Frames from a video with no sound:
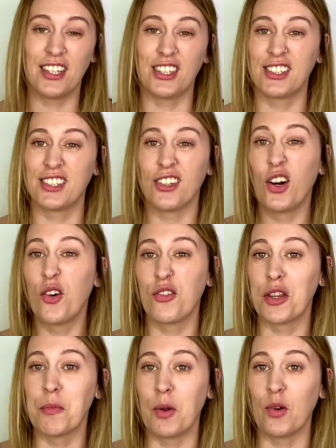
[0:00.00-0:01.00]
just over
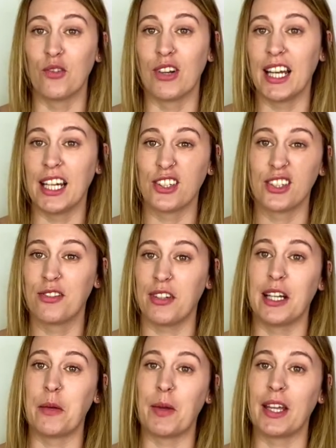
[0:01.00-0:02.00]
the moon, really. Just
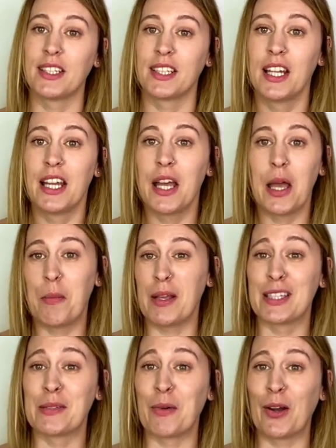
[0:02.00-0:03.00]
feel a bit
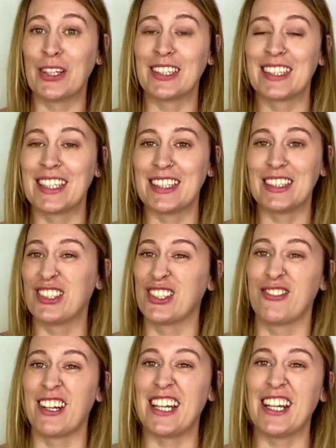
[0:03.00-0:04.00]
spoilt and just
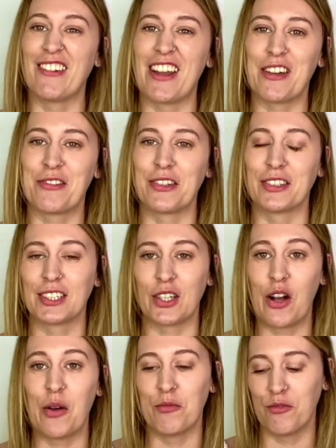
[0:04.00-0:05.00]
really grateful. So
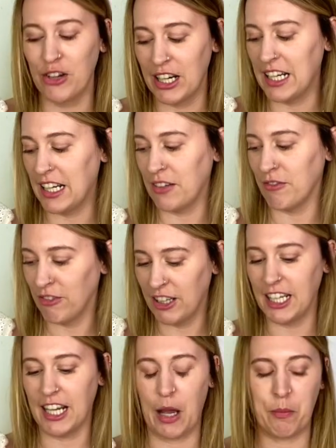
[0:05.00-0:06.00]
I'm really,
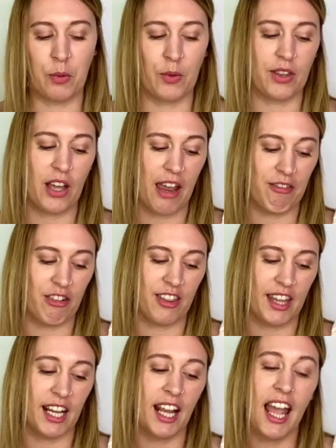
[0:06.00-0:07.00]
really happy with
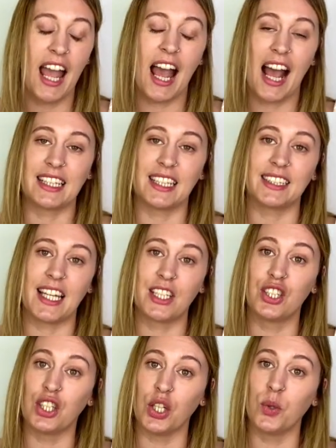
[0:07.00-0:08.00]
everything. As I
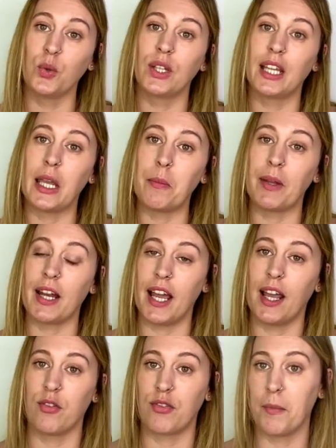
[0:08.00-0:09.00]
said, do keep an eye
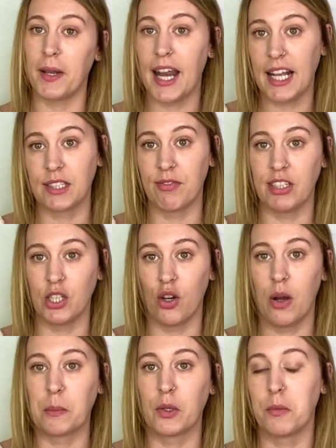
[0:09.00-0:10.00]
out for my next video.
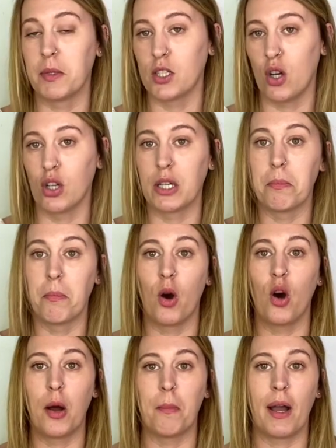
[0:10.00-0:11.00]
I'm going to be talking
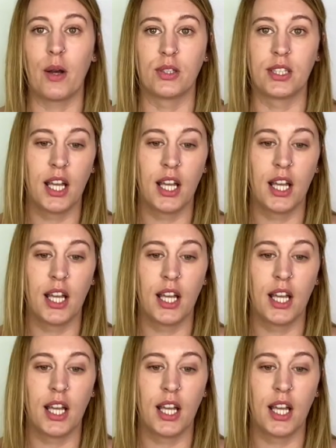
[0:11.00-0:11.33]
more about